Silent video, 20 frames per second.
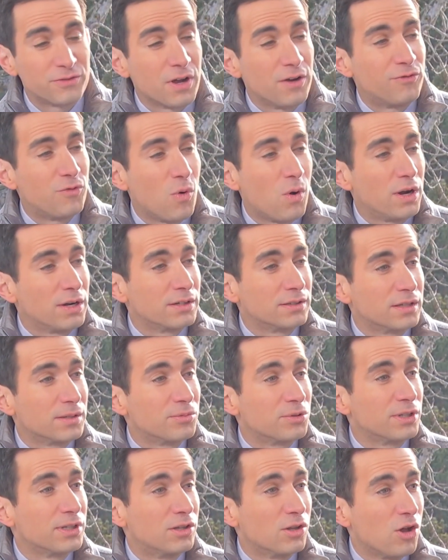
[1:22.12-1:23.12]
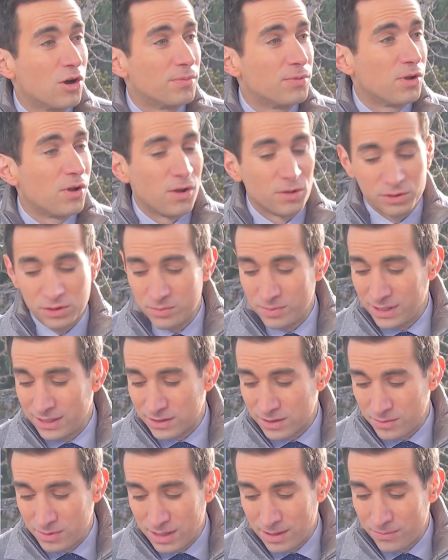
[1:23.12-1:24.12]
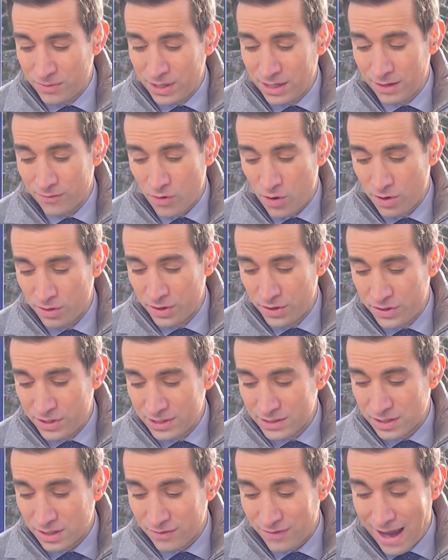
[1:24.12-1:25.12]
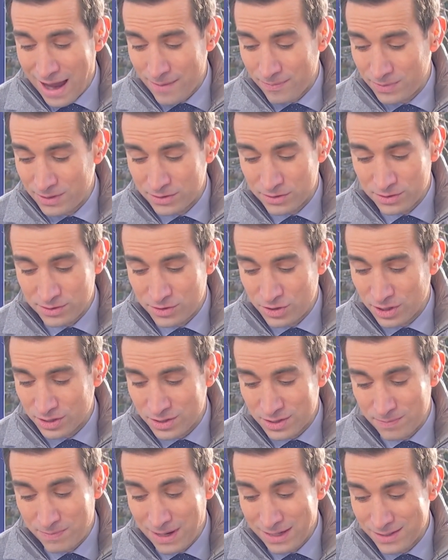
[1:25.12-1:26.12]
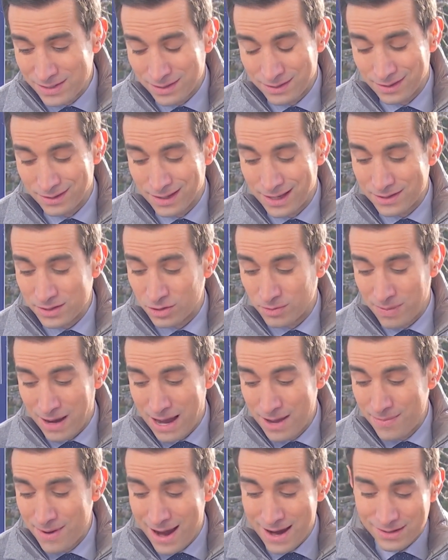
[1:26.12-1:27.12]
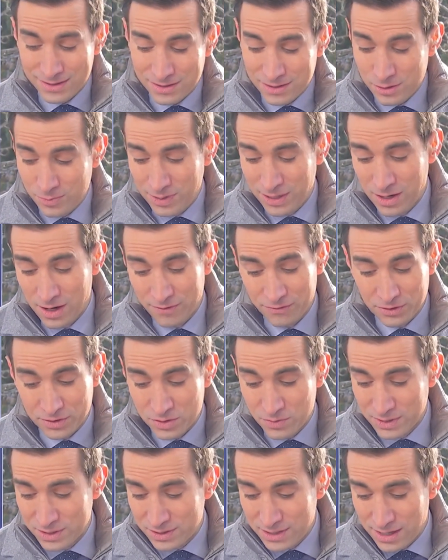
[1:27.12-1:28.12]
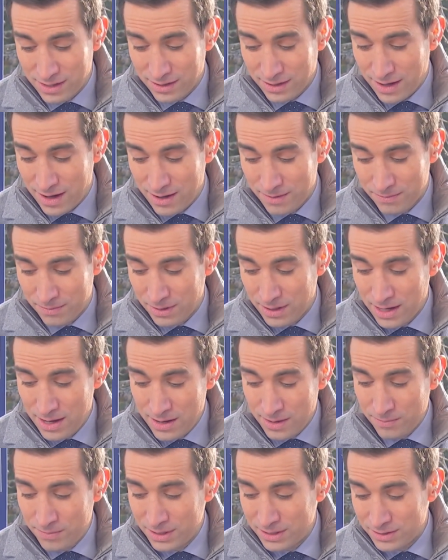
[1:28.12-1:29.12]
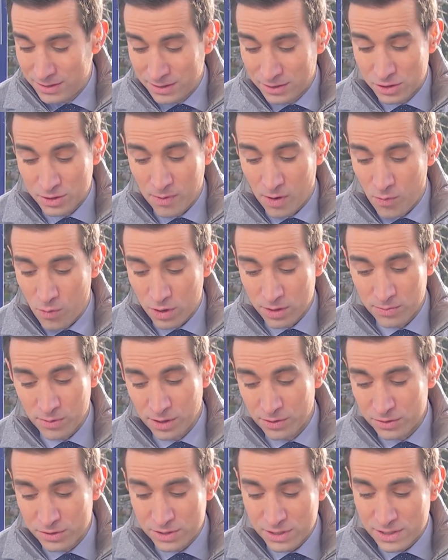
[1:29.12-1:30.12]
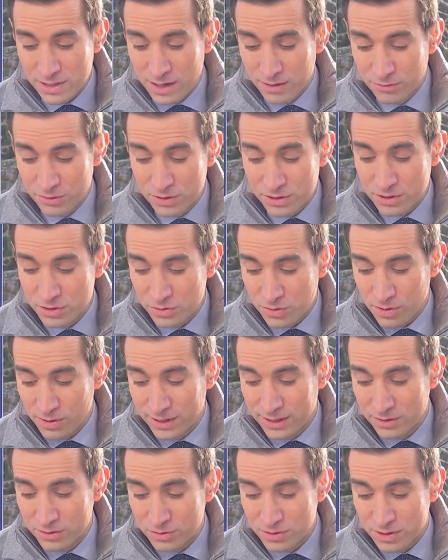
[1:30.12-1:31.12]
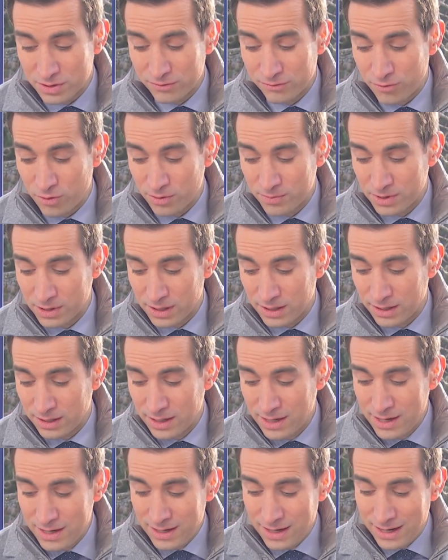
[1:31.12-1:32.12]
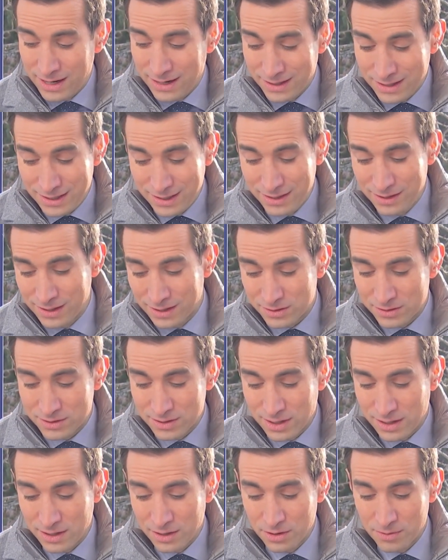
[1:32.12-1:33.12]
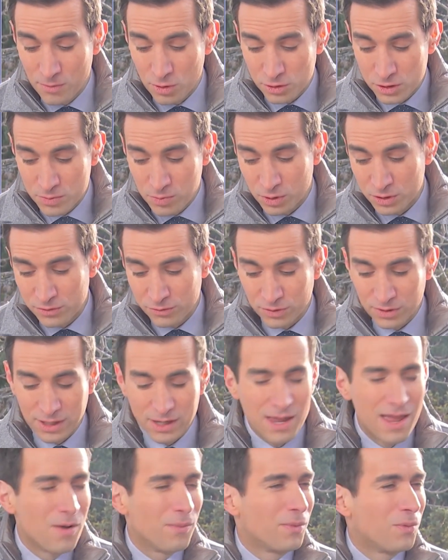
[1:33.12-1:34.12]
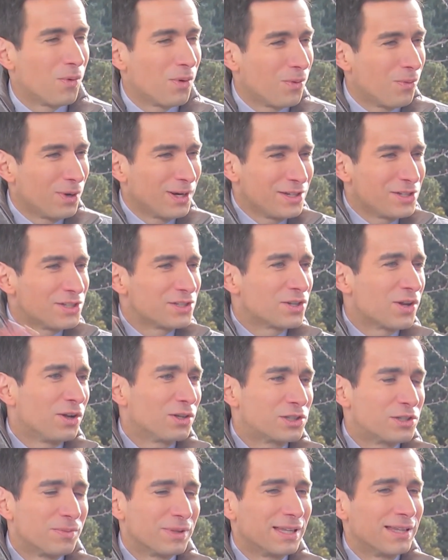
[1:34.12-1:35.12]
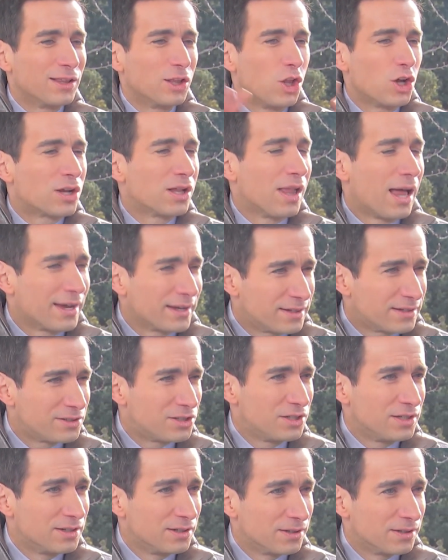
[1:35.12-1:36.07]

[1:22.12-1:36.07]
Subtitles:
of what Liberty Global ultimately is? I mean, I'm thinking of all the things that have happened just basically in the last year. Buybacks, spinning off the Swiss telecom business. You bought Warner Brothers Discovery's controlling interest in Formula E. That's the motorsports for what does this ultimately look like to you?